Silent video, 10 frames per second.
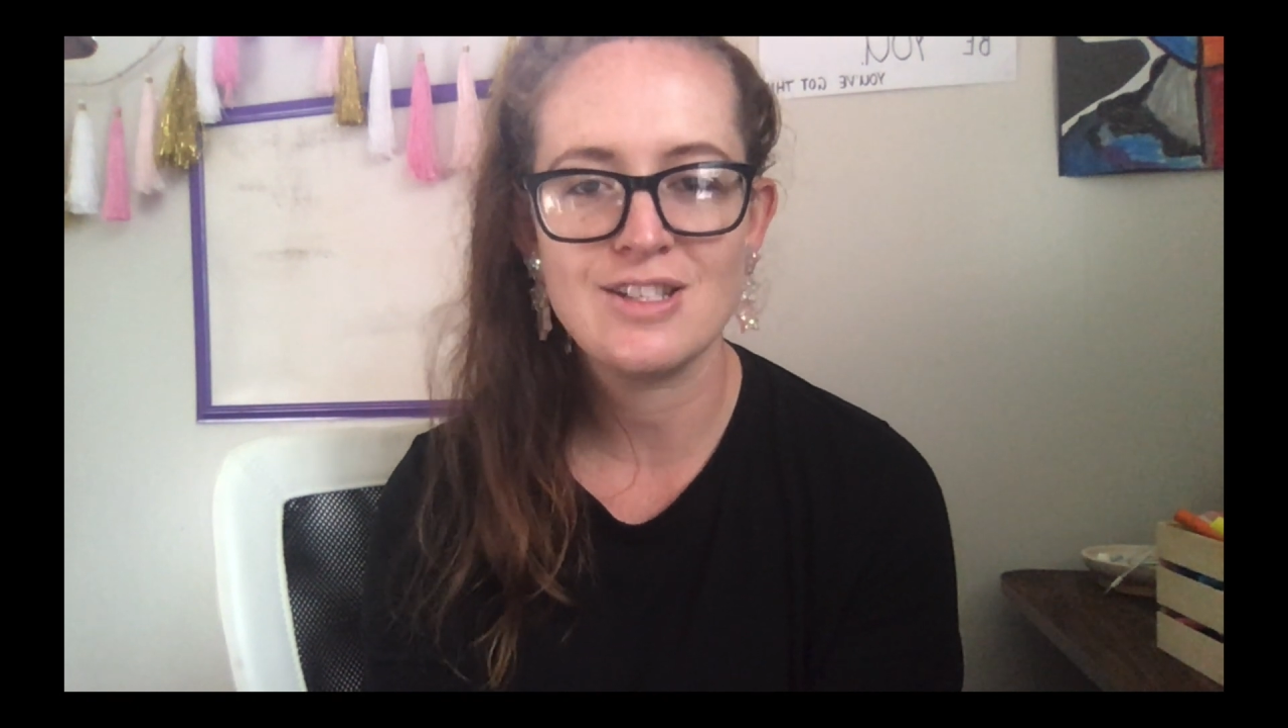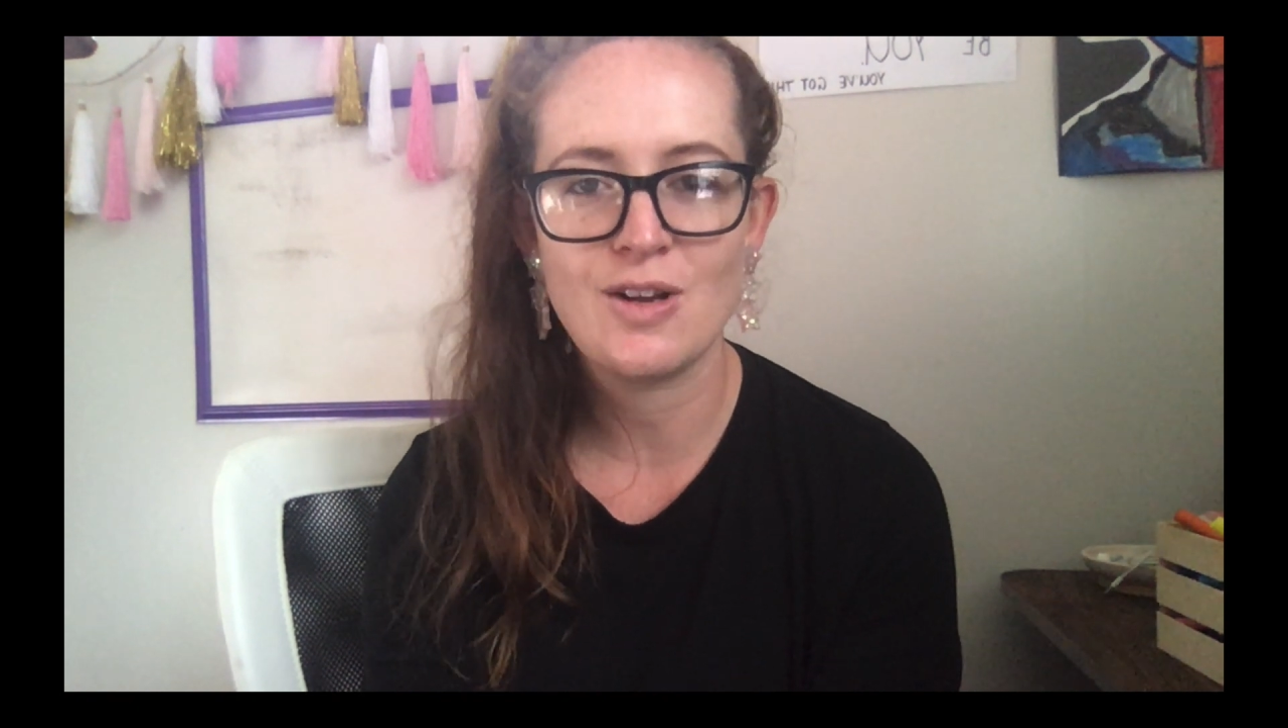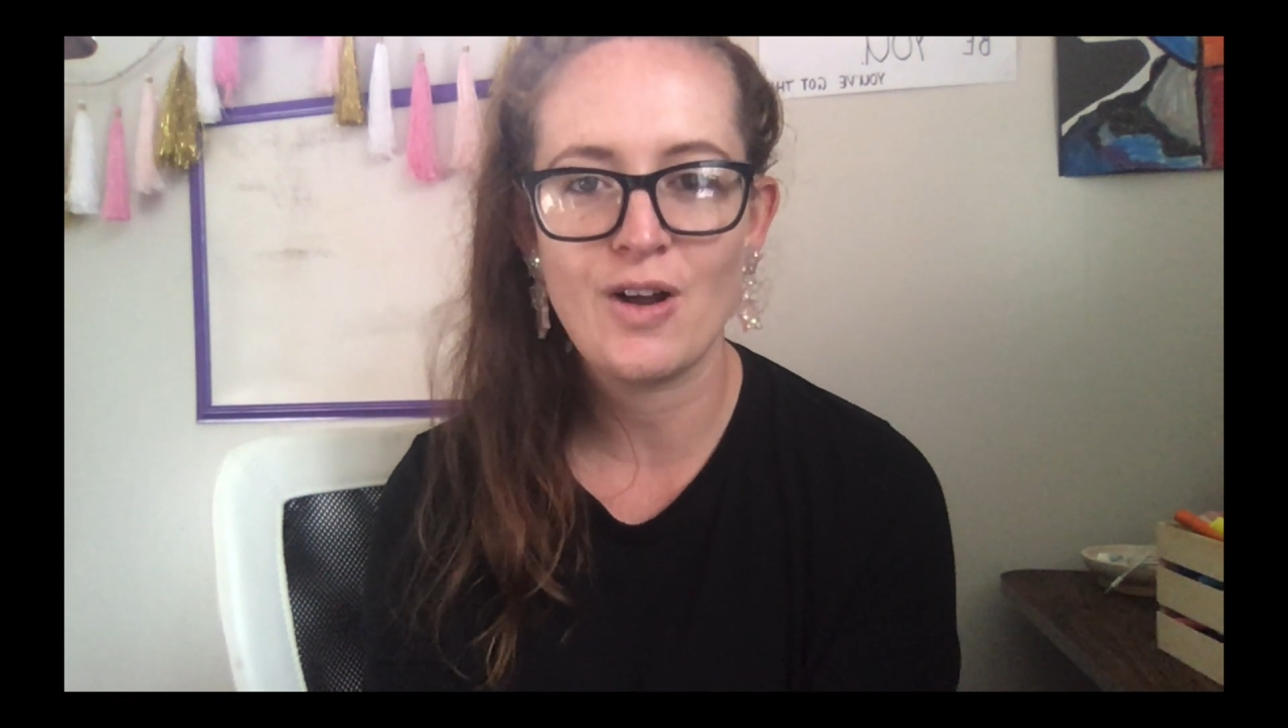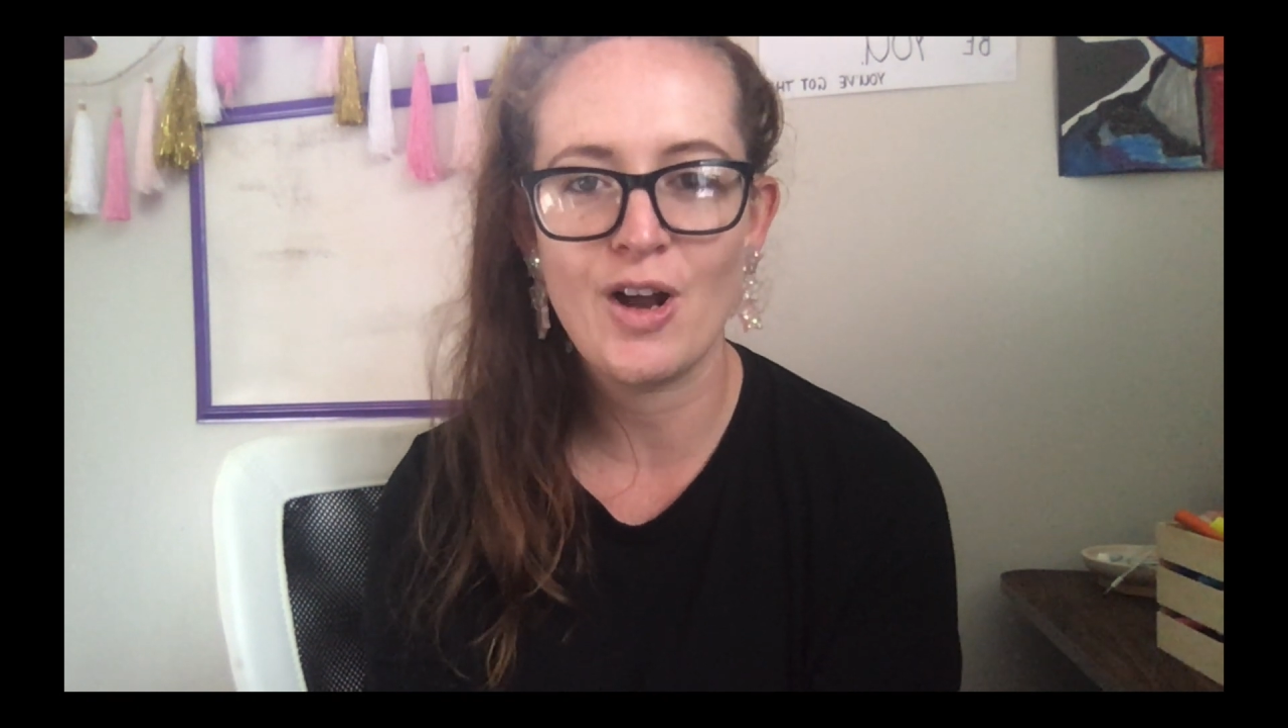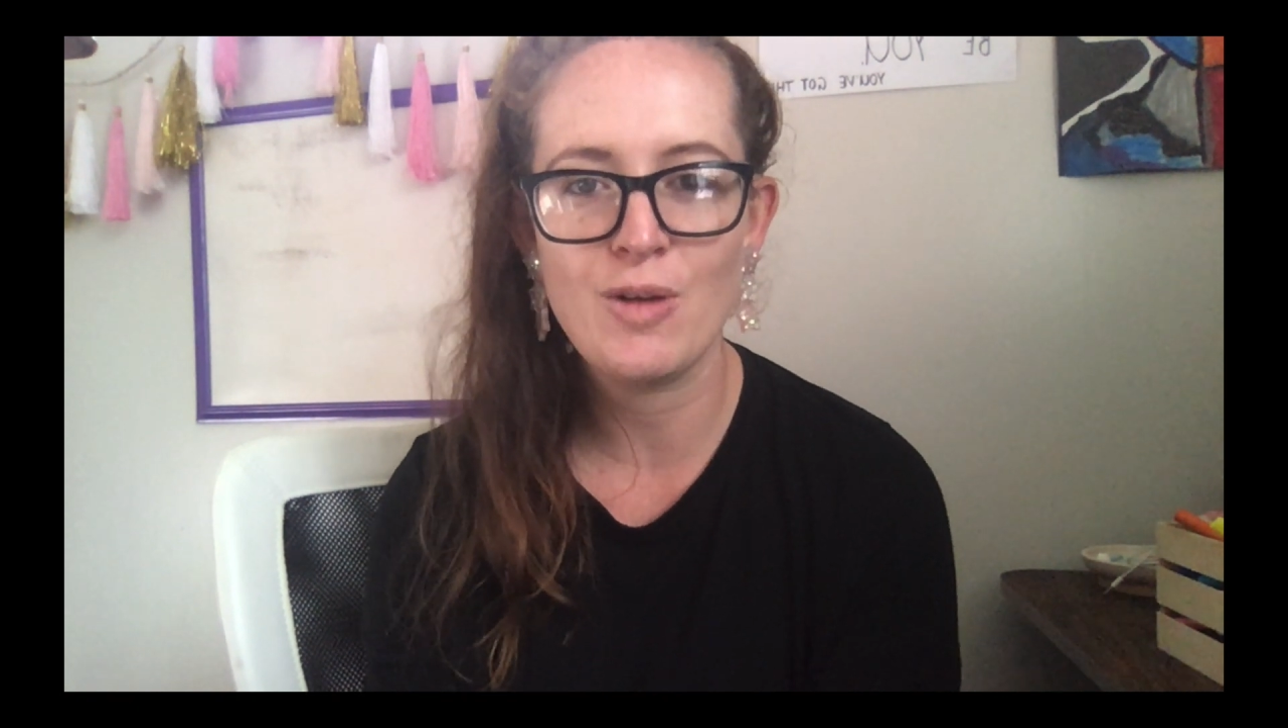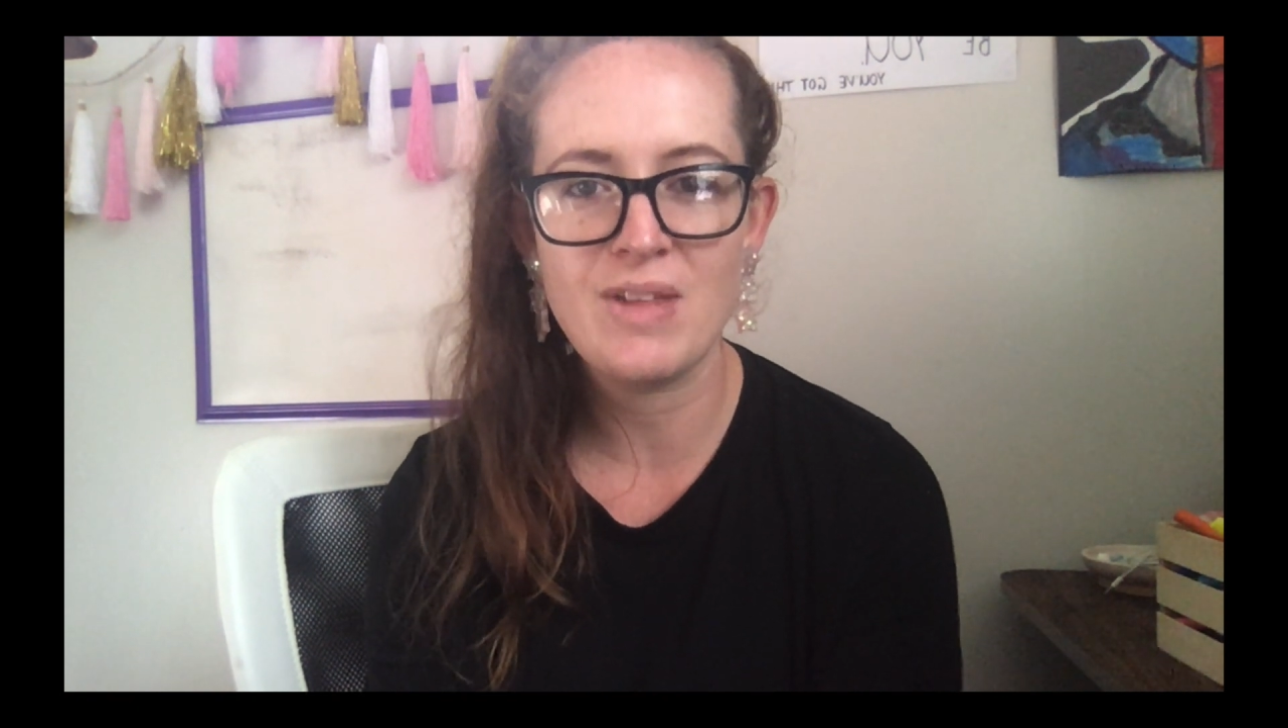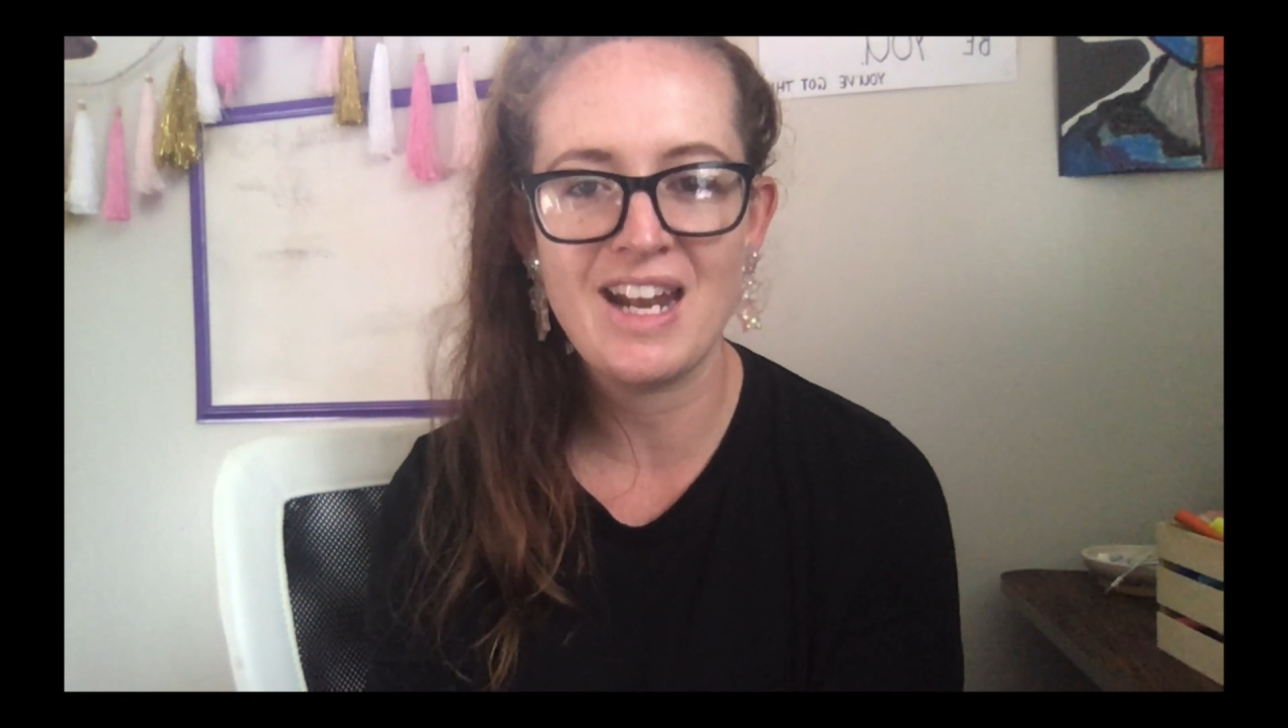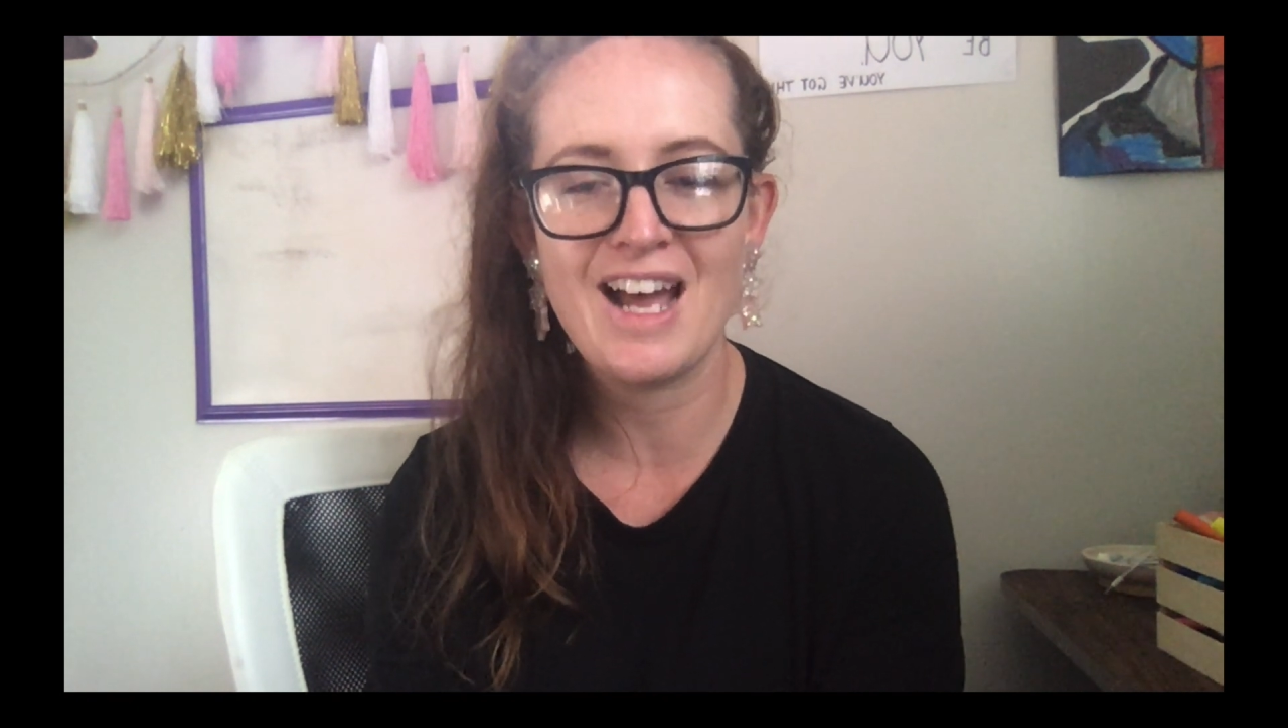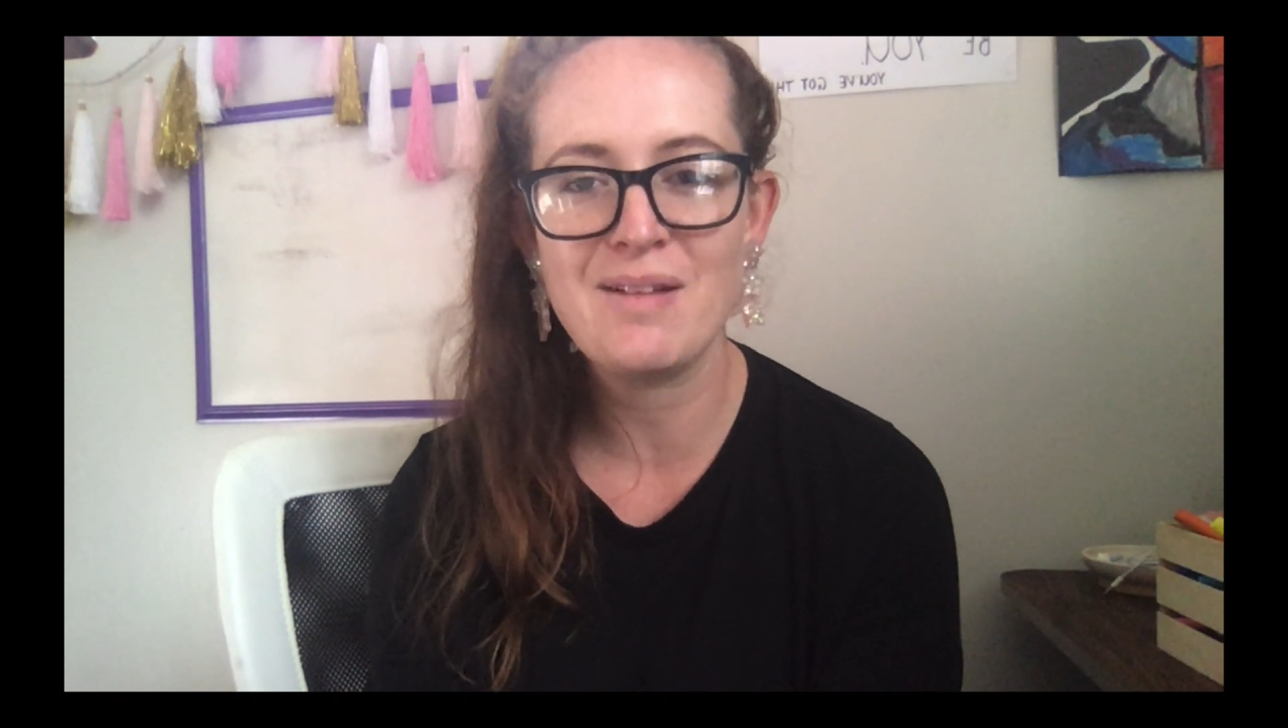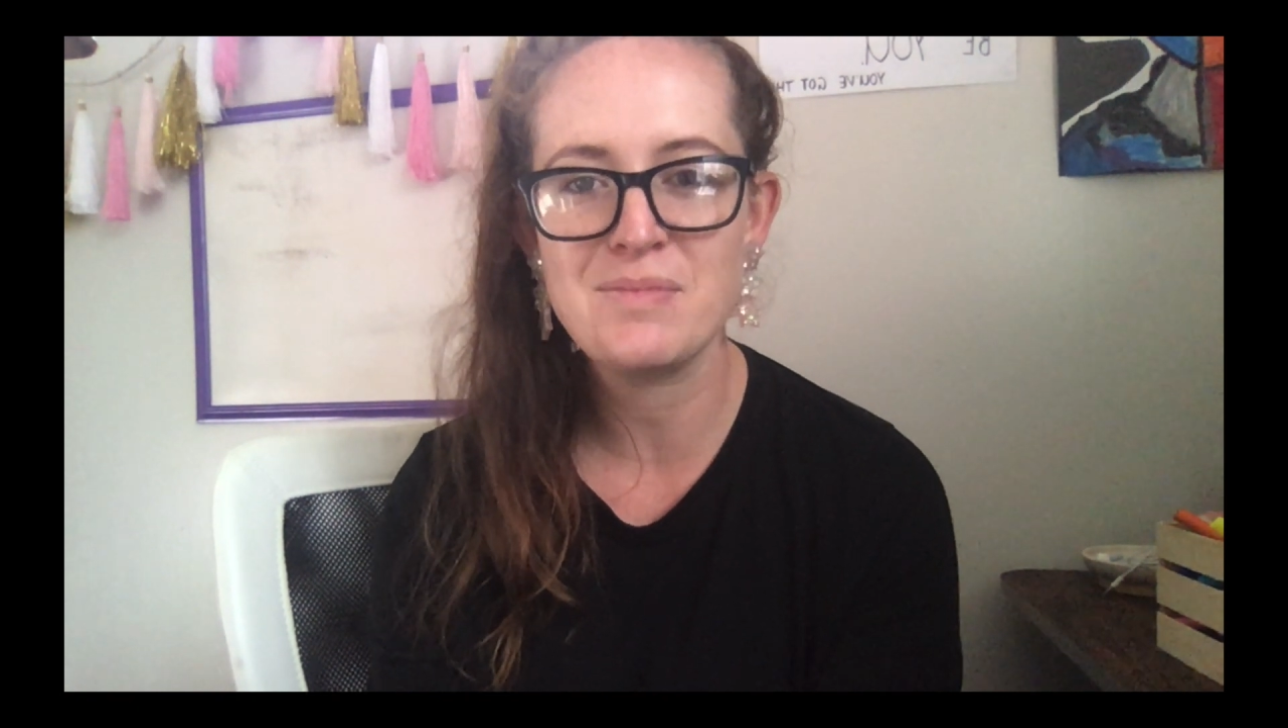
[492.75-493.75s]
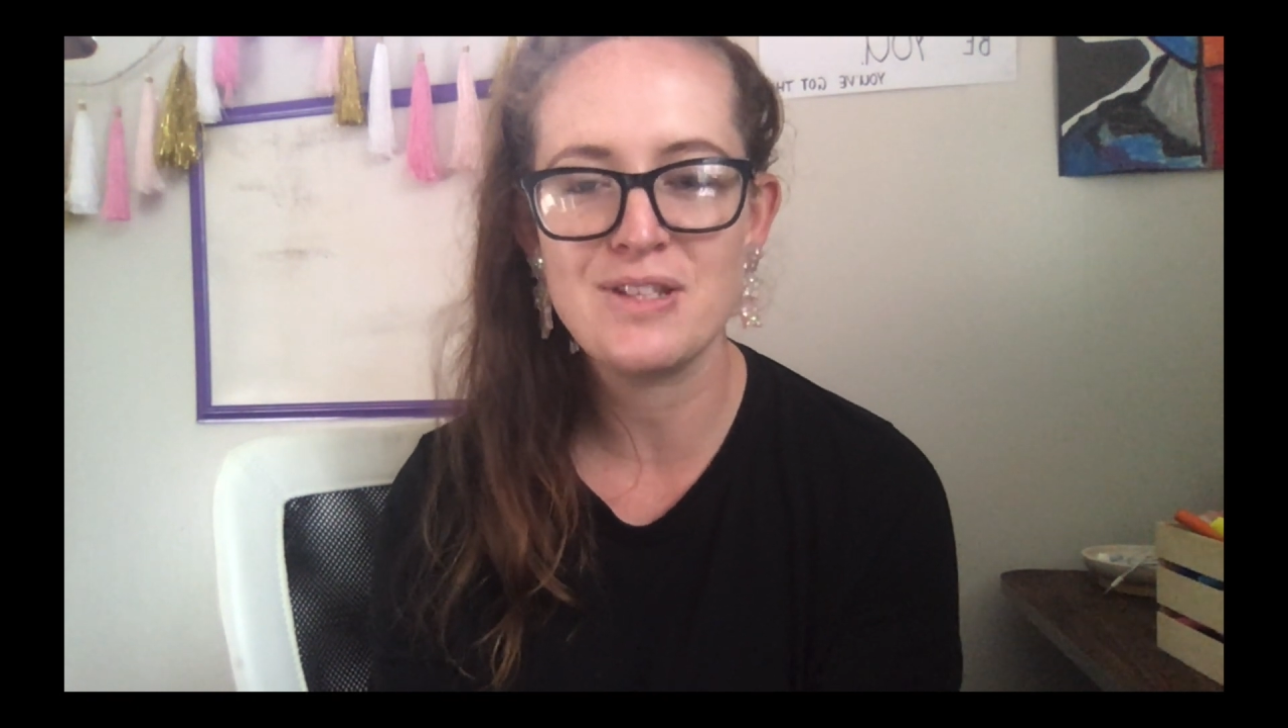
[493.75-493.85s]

So I hope that helps.